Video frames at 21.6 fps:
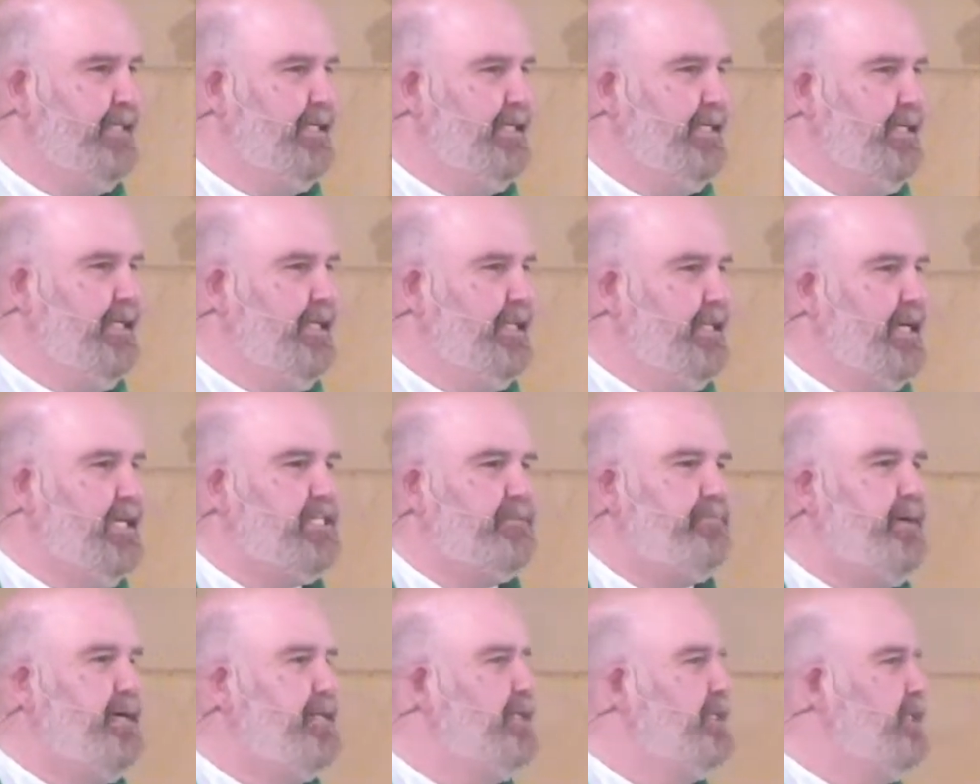They
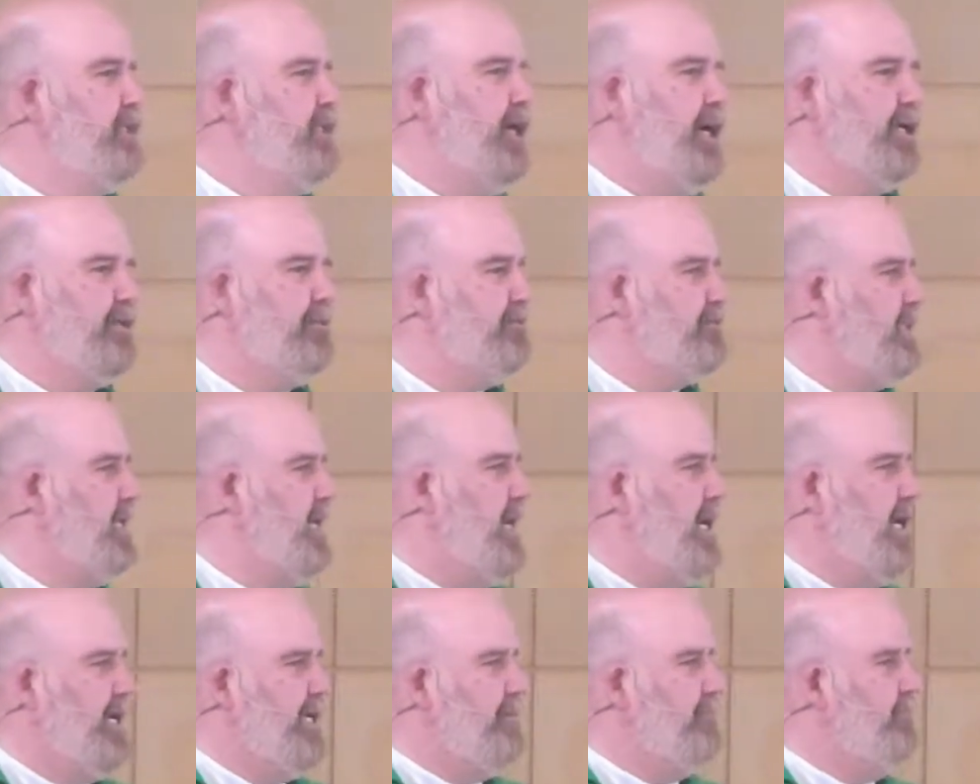spend a lot of
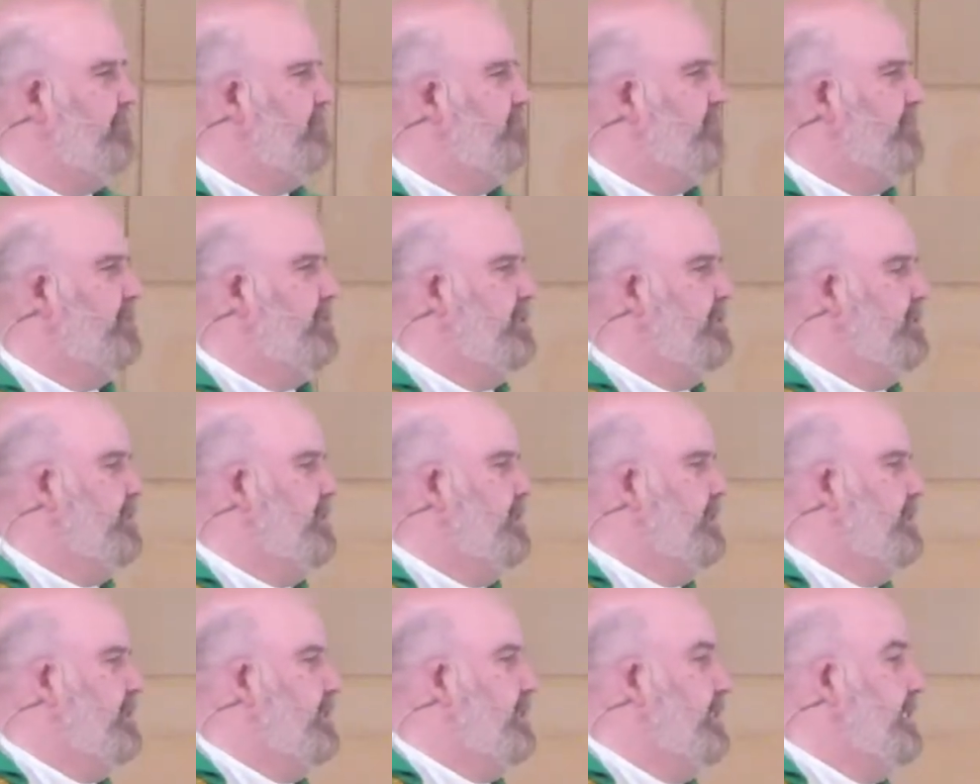time
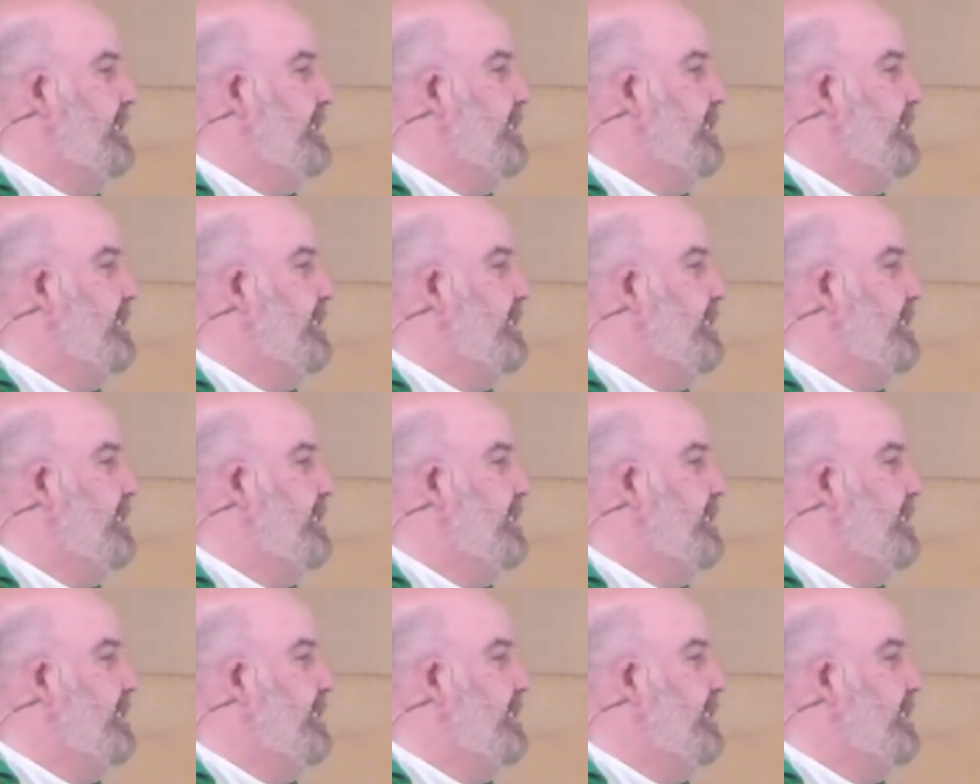getting to